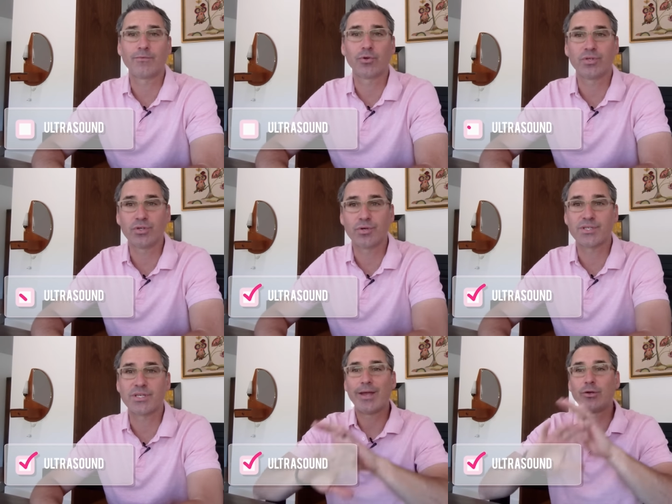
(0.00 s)
of your
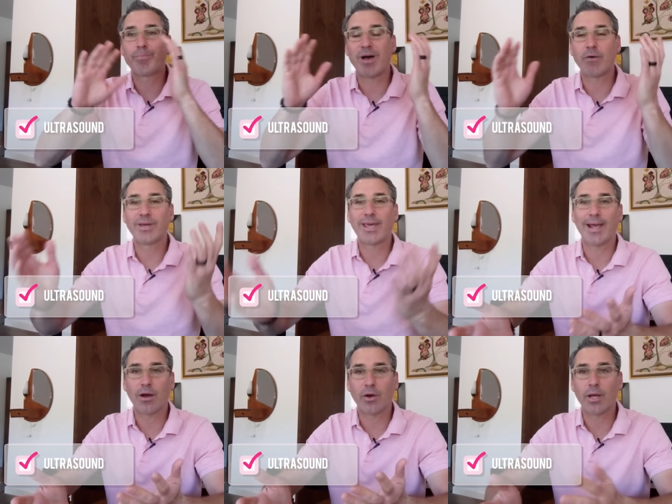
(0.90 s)
uterus and your pelvic
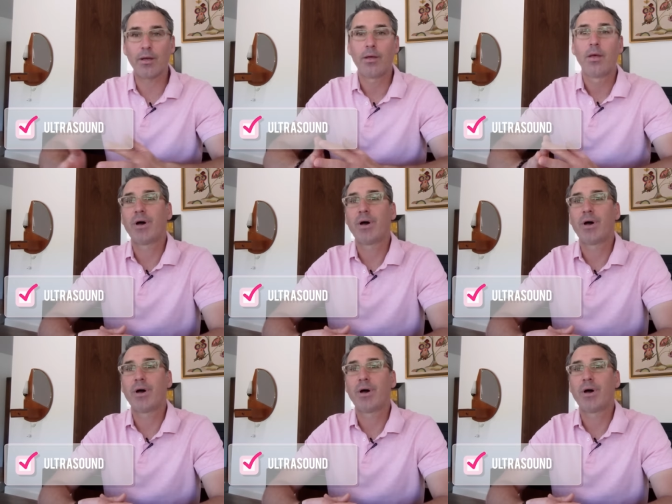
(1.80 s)
area,